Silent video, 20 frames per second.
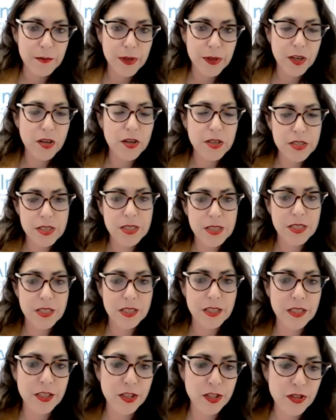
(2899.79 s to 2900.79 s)
because
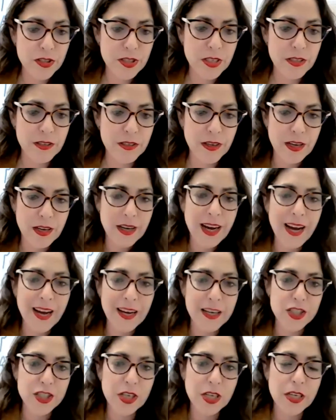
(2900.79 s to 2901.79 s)
these are issues that are
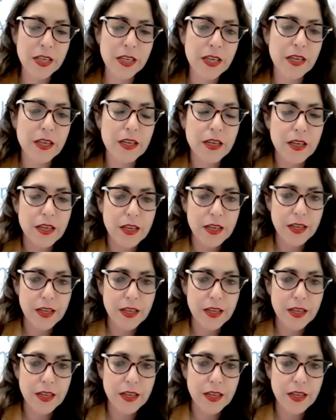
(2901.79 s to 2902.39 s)
actually